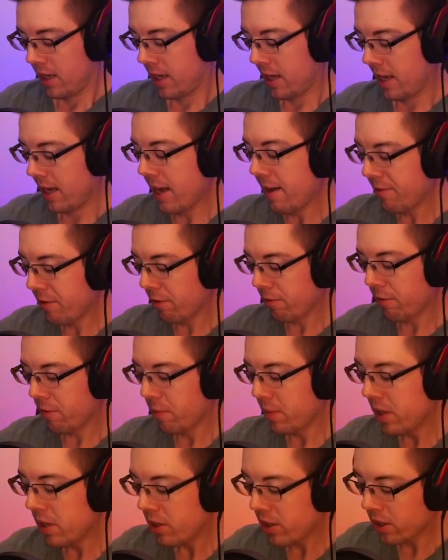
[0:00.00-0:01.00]
If you're
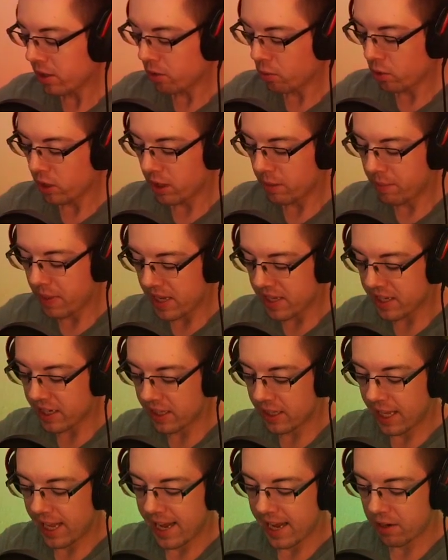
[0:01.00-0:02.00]
familiar with the basic
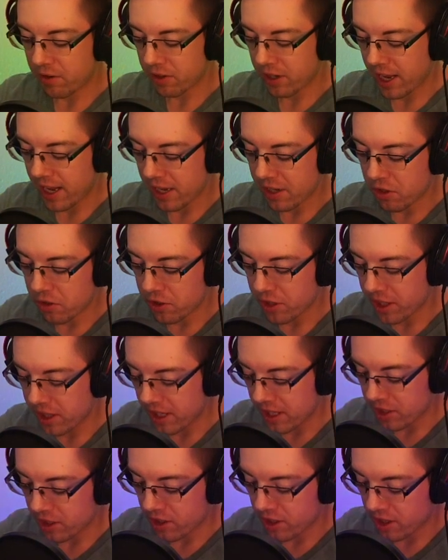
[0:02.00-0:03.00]
layout and using
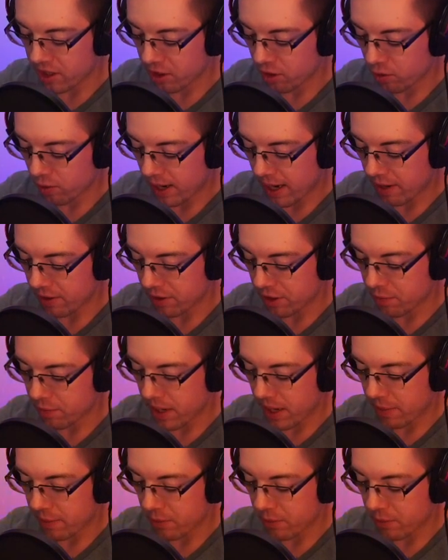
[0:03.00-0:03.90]
this ground spam